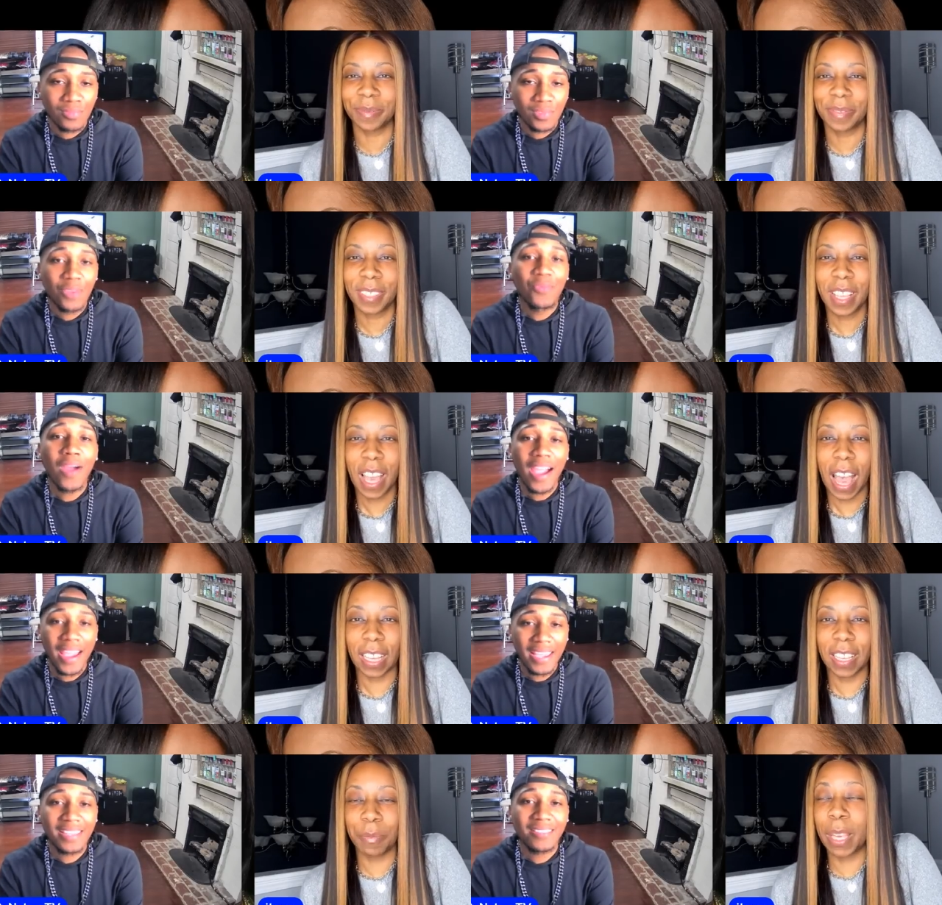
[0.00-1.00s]

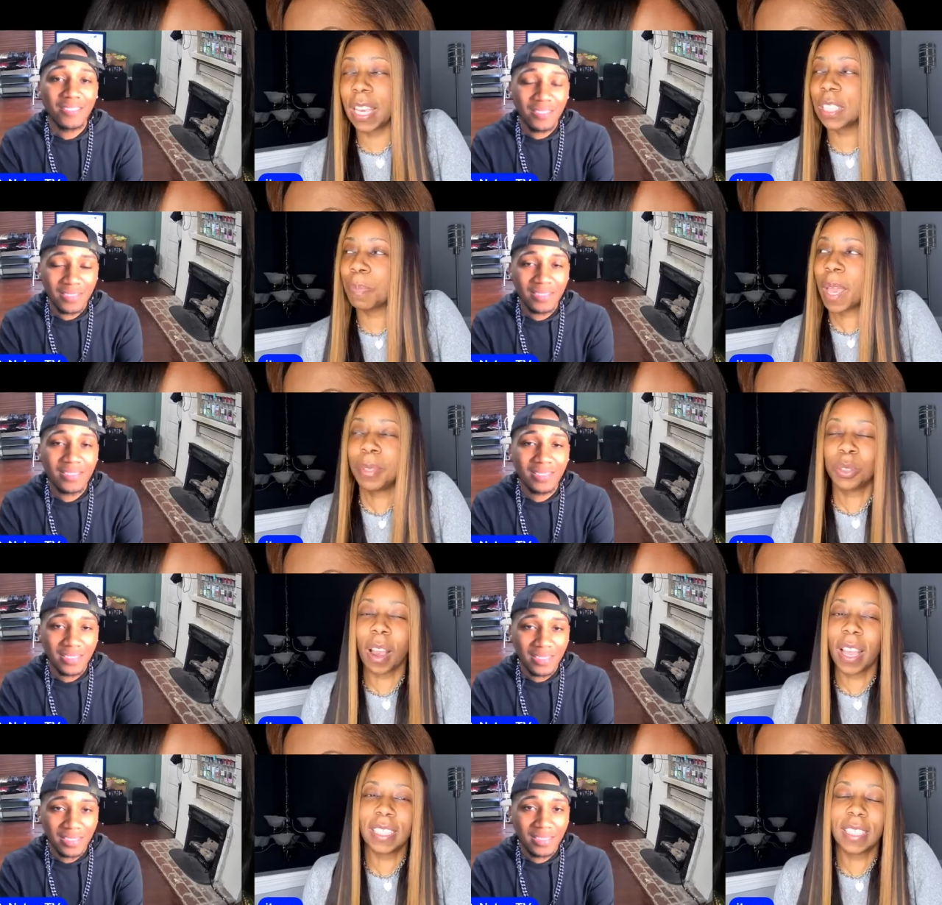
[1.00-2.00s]
Speaker 1: Right. Yes, maybe
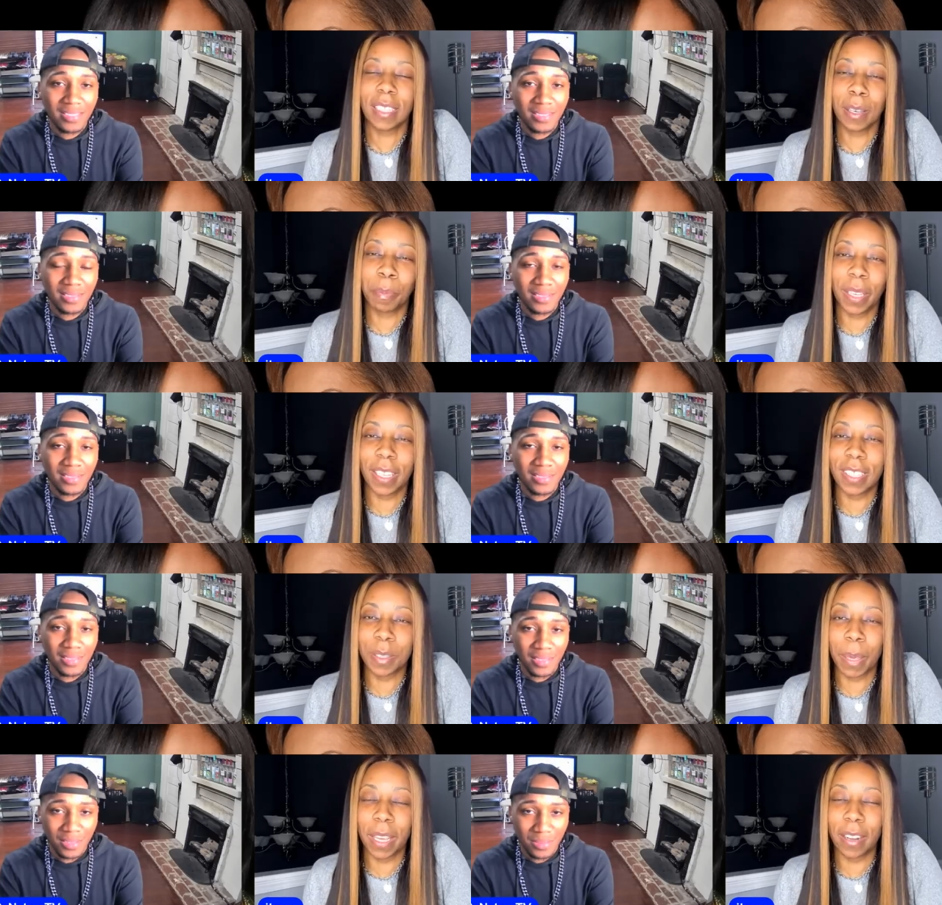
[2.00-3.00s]
trying to appease
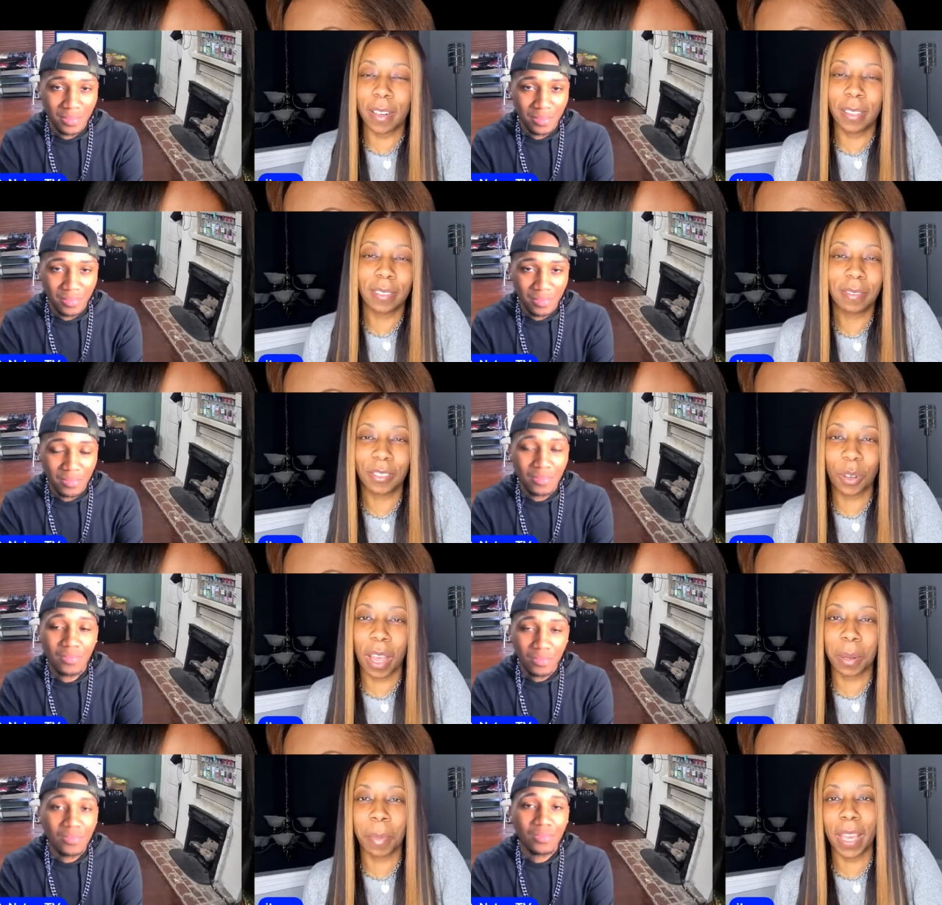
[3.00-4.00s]
Peter, trying to
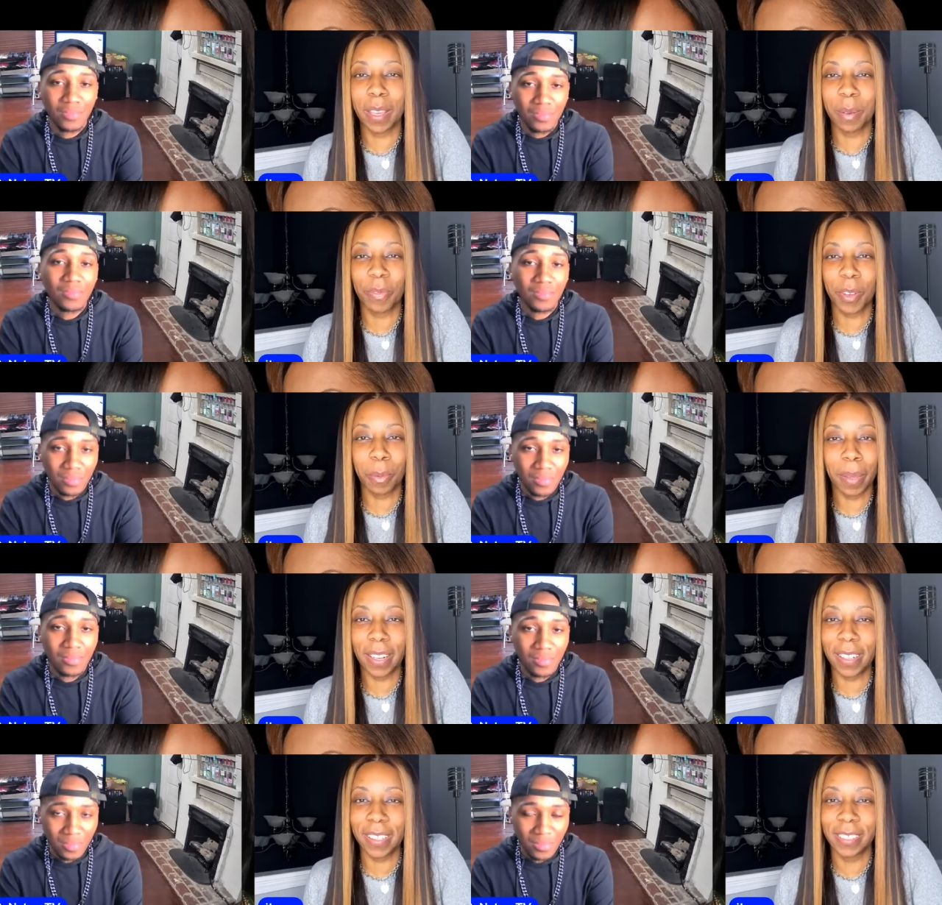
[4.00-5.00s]
make him feel
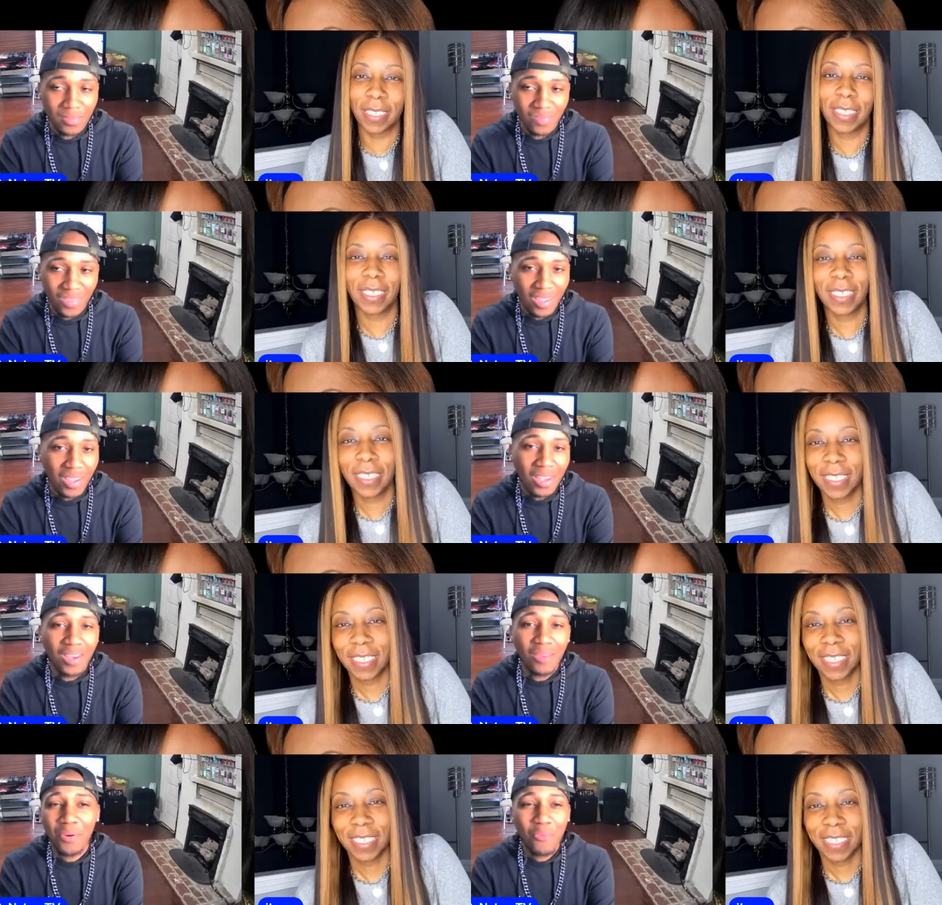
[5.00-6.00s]
better.
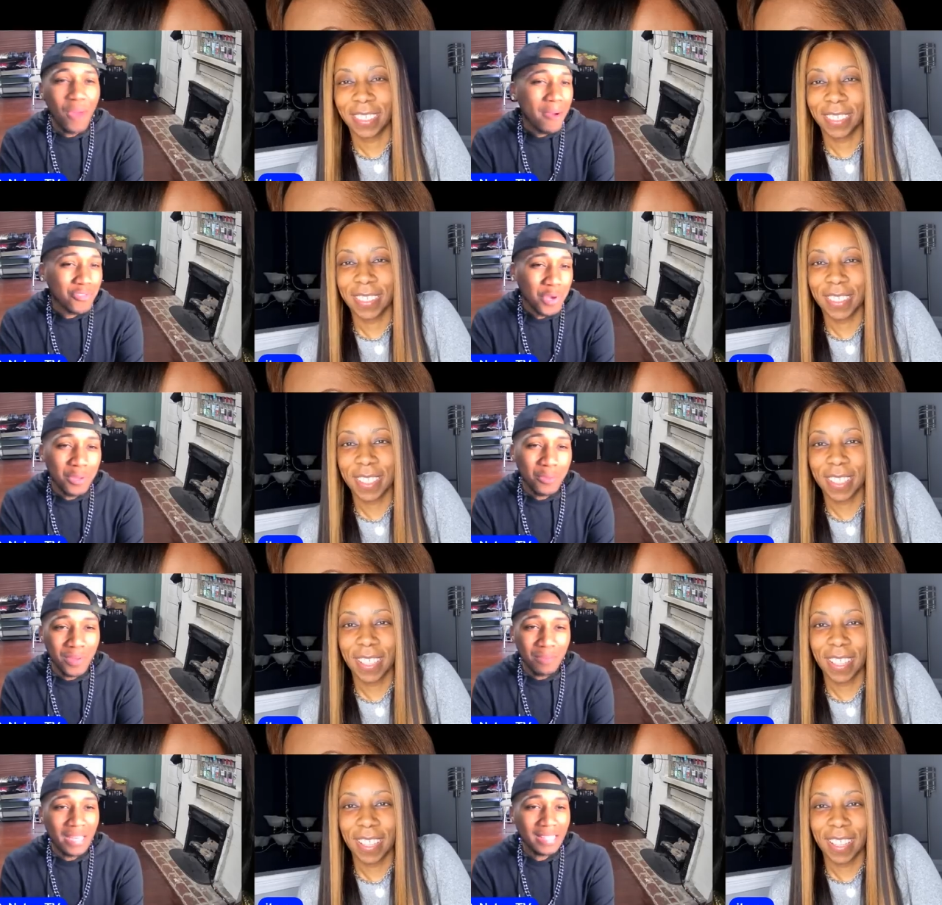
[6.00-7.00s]
Speaker 2: But why try to? But
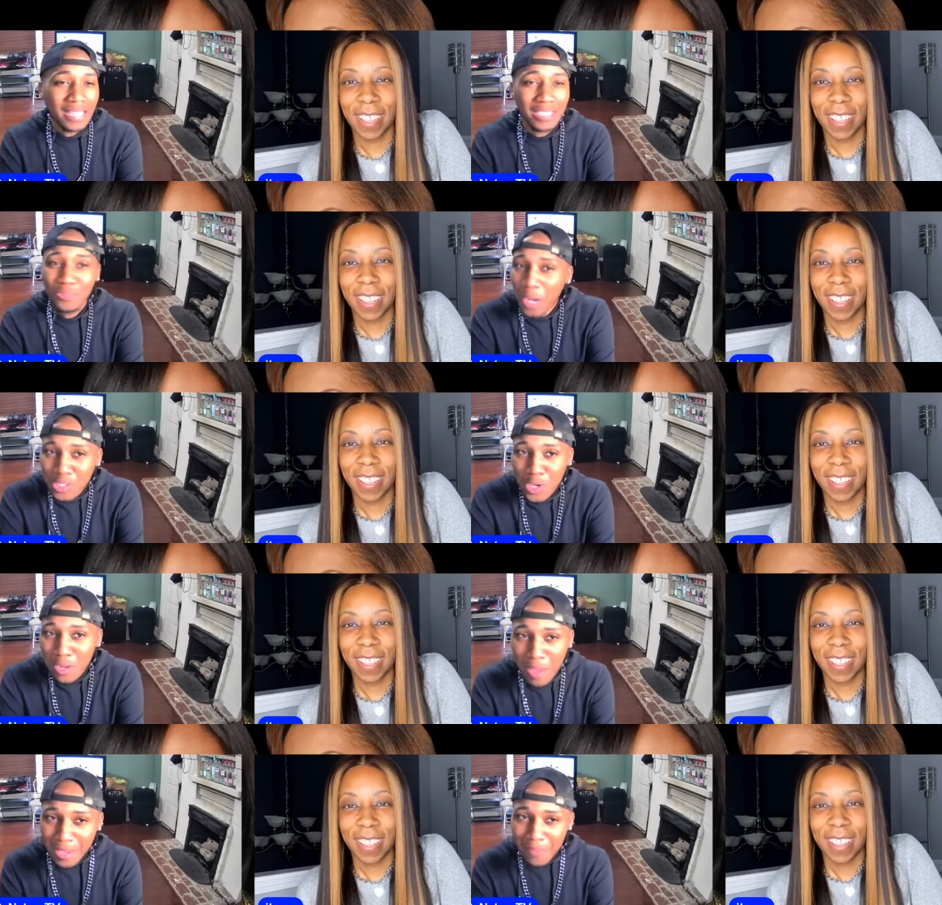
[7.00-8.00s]
my thing is, why try to
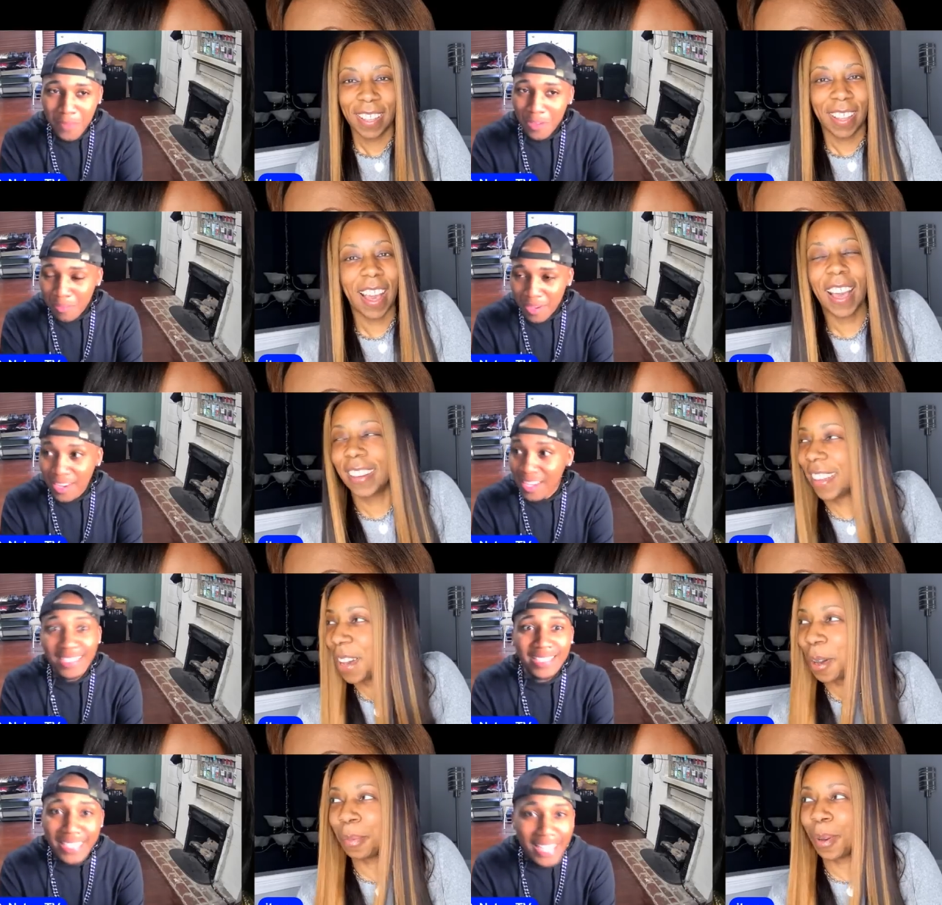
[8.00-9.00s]
make him feel better? I
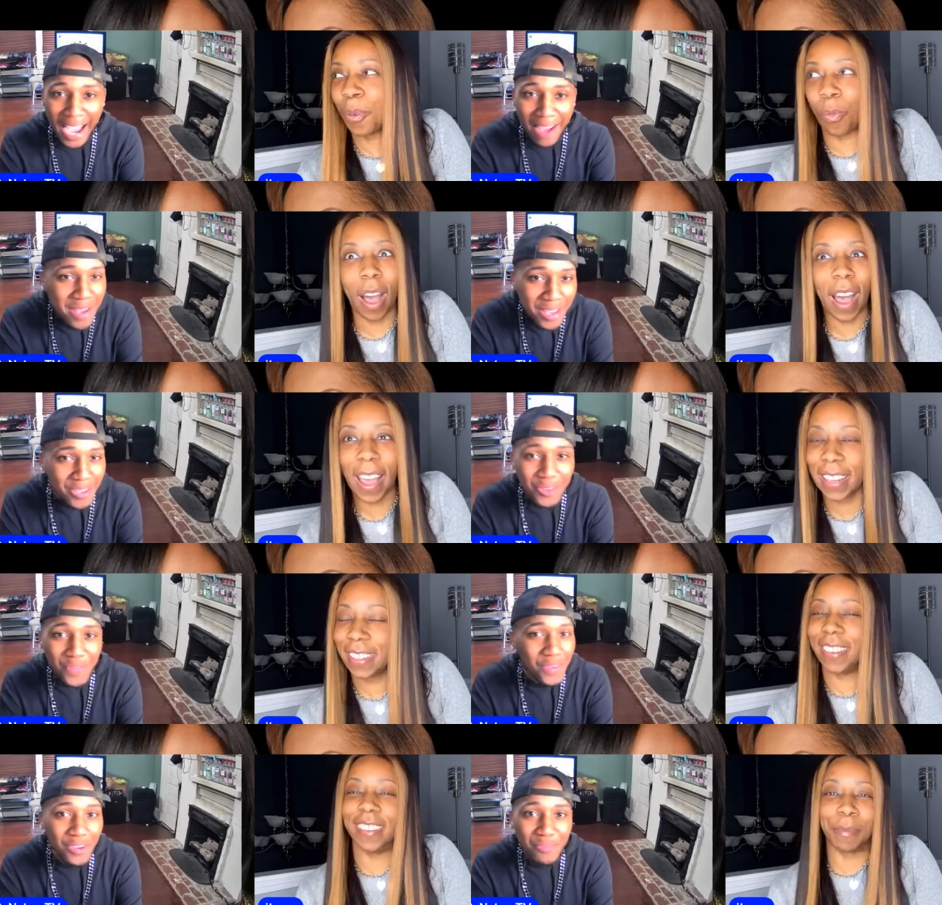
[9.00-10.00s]
know. He's not making you
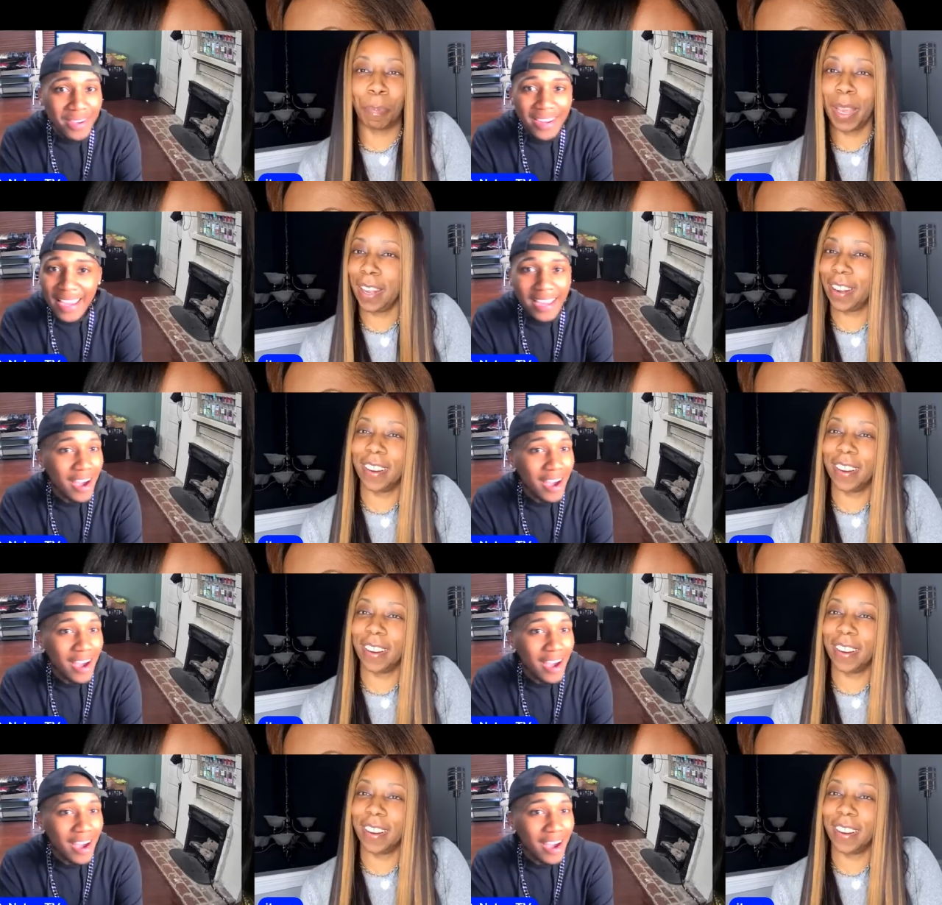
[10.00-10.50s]
feel better at all.